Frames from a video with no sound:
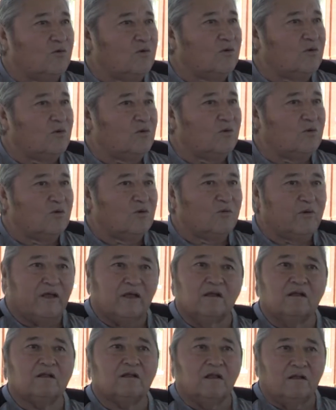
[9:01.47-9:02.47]
ooh
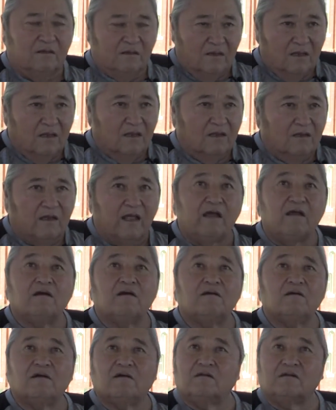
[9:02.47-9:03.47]

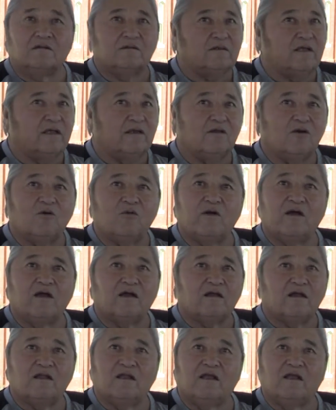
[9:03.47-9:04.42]
Now, there ain't no way I could